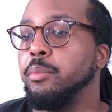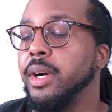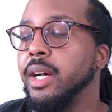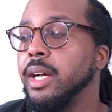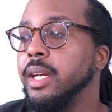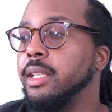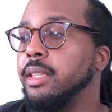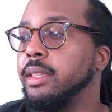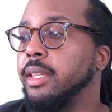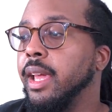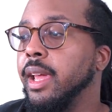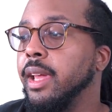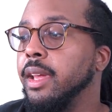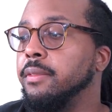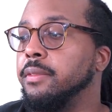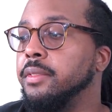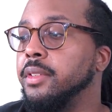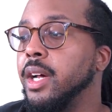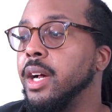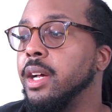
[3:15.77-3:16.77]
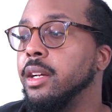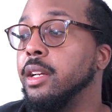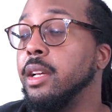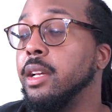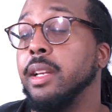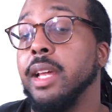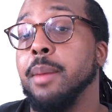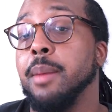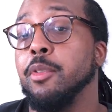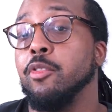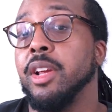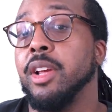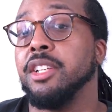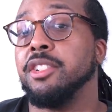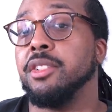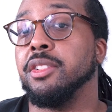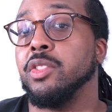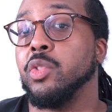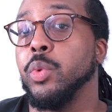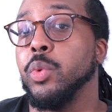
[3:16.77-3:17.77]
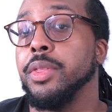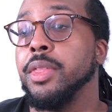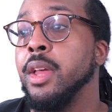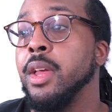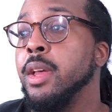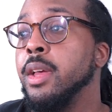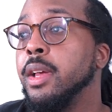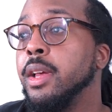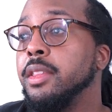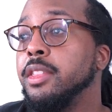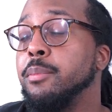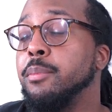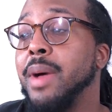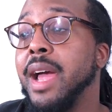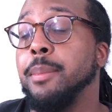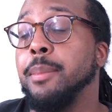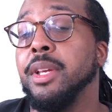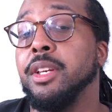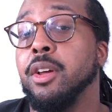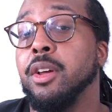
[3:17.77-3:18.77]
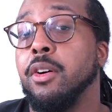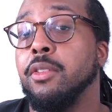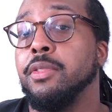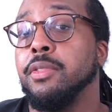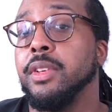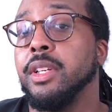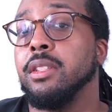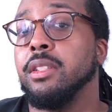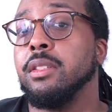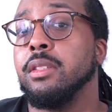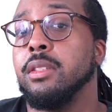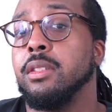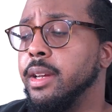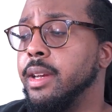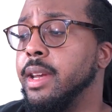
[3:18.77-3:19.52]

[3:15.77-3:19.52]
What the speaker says: but they've done collaborations with the Miami Dolphins.